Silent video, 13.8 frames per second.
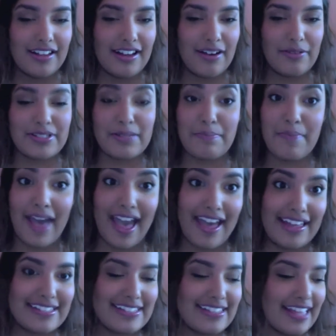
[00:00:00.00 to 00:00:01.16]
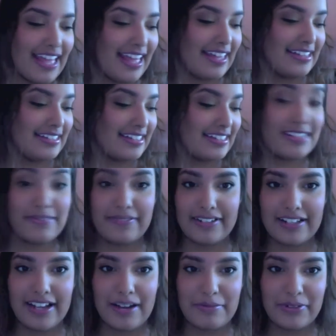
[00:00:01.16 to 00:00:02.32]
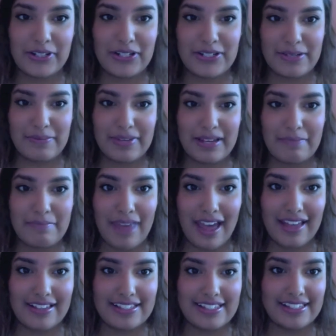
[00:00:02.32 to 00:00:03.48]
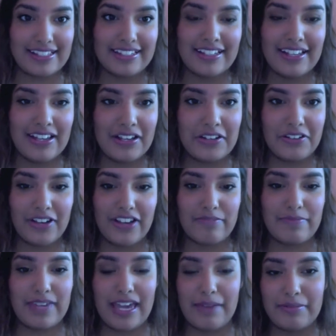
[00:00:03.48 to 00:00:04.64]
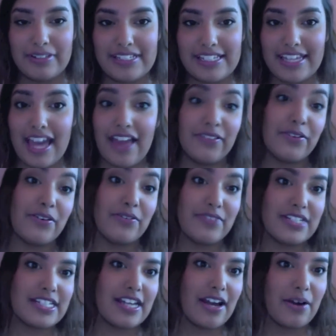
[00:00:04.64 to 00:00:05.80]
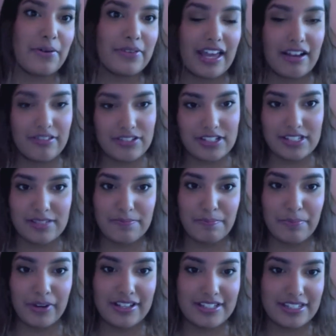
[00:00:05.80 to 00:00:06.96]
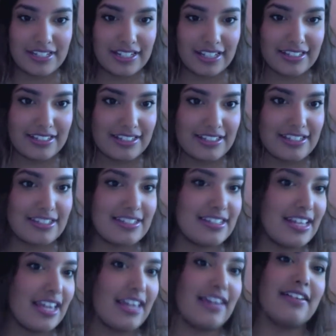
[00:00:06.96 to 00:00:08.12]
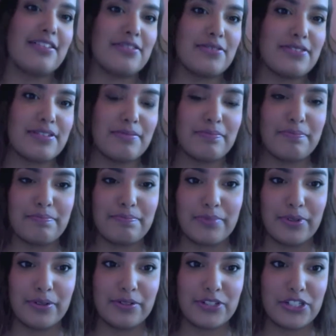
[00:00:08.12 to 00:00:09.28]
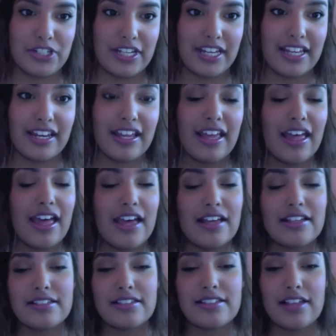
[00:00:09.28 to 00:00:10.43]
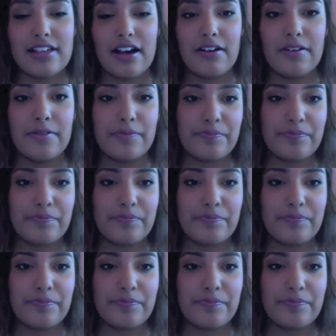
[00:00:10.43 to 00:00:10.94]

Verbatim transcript: I was a mess and I didn't want to come on YouTube being a mess and not even be able to get through a video without just bursting into tears or some bullshit. So,